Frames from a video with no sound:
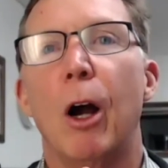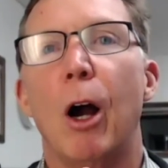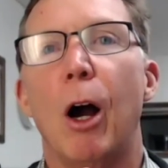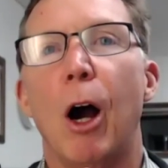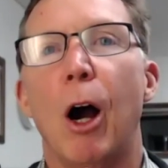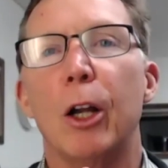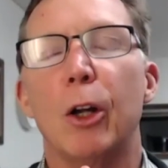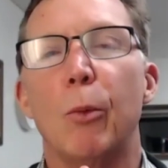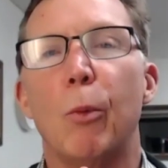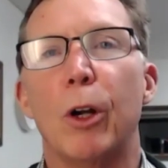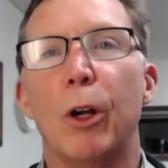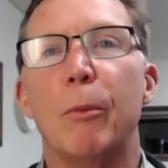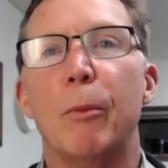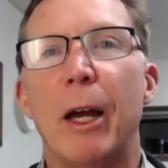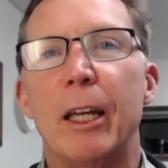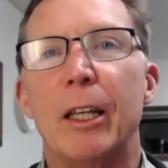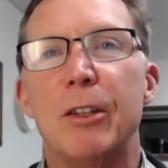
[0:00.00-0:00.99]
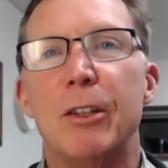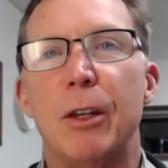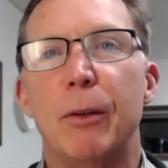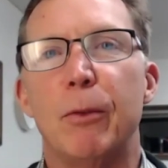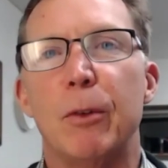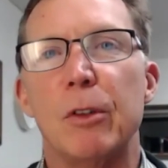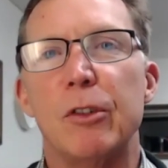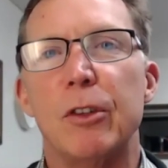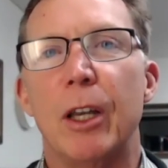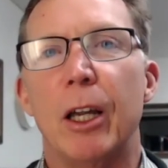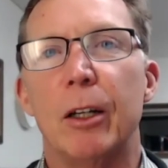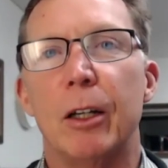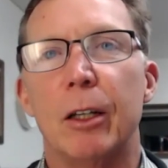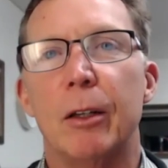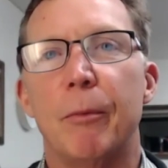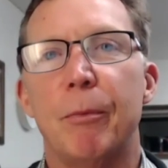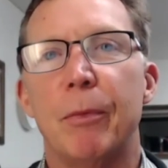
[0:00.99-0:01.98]
and I want to make a difference now.
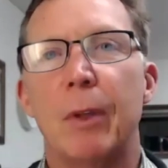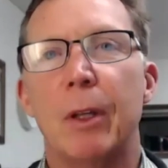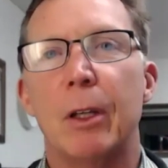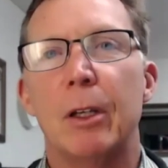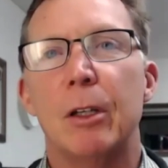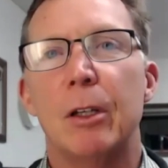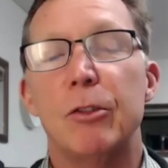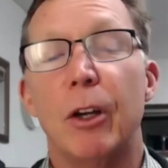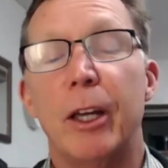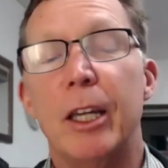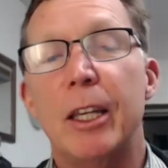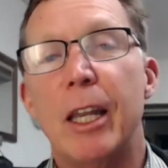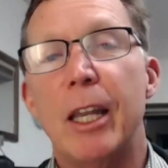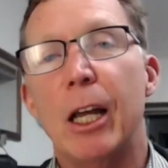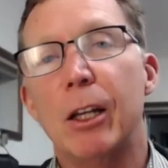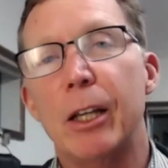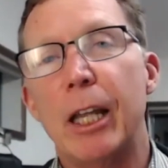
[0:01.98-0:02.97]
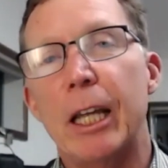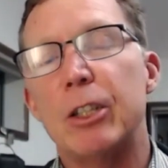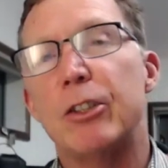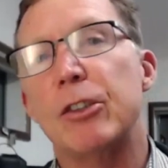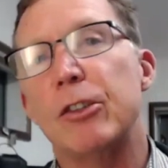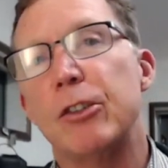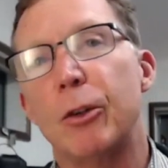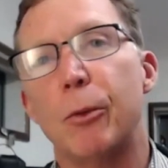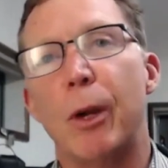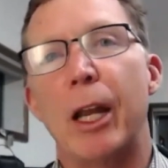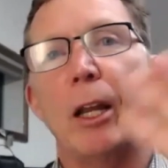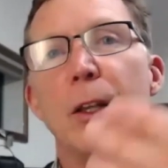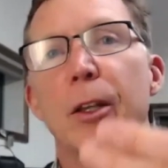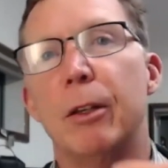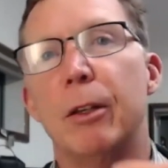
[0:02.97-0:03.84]
So he now lectures around